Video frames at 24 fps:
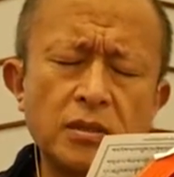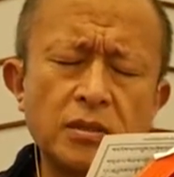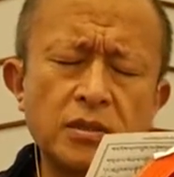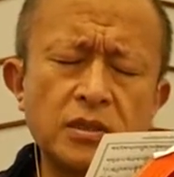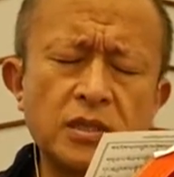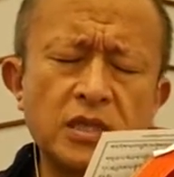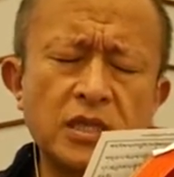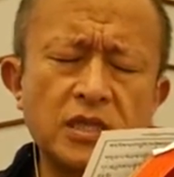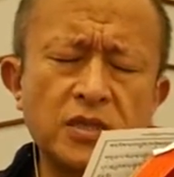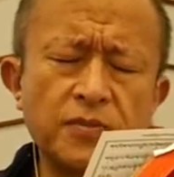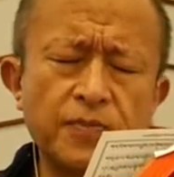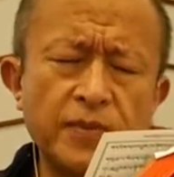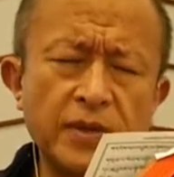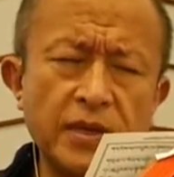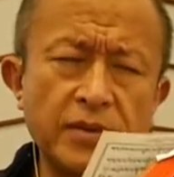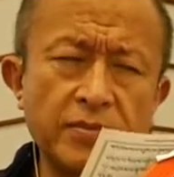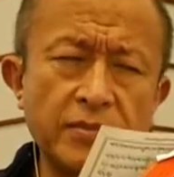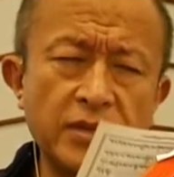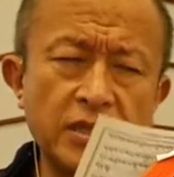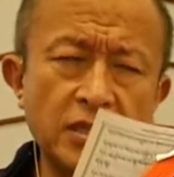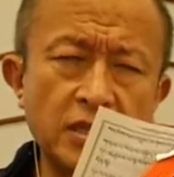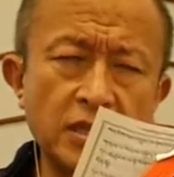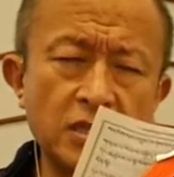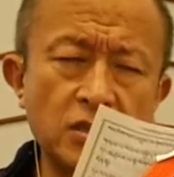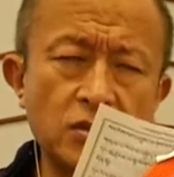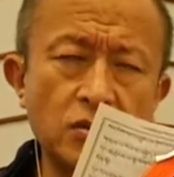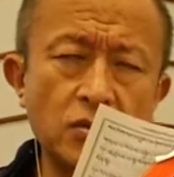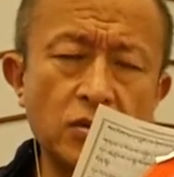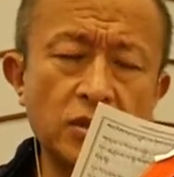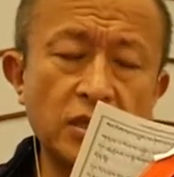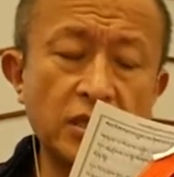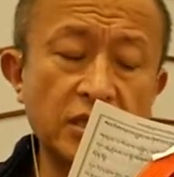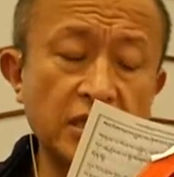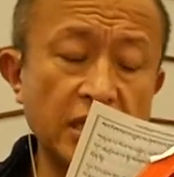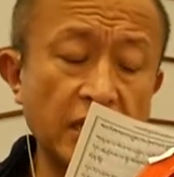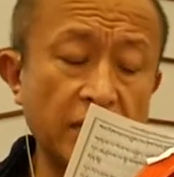6 paramitas or
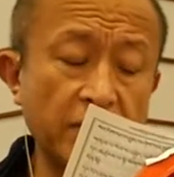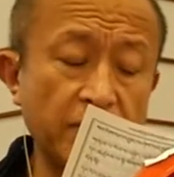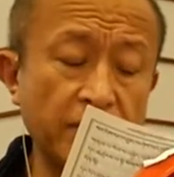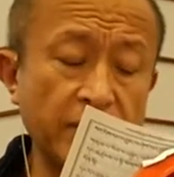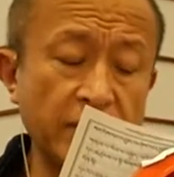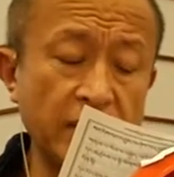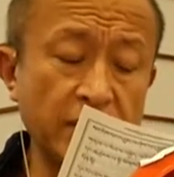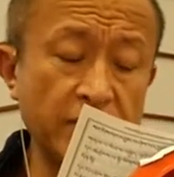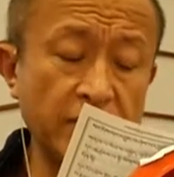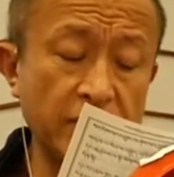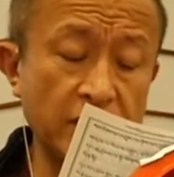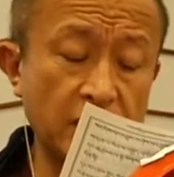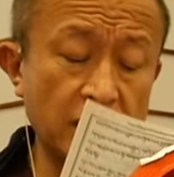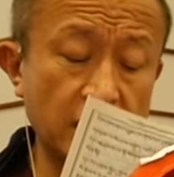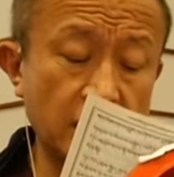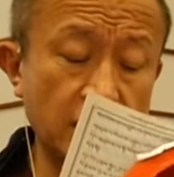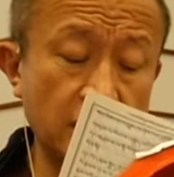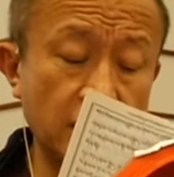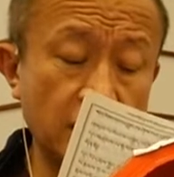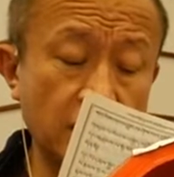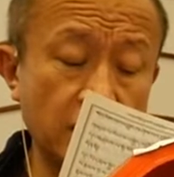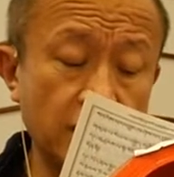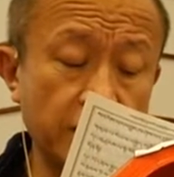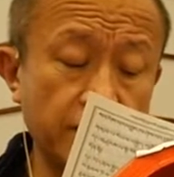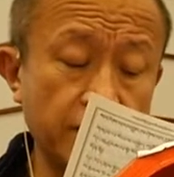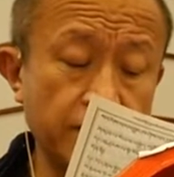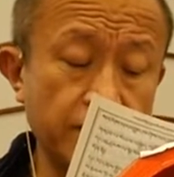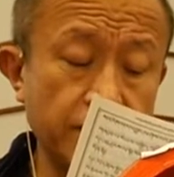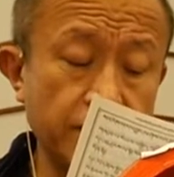the 10 paramitas.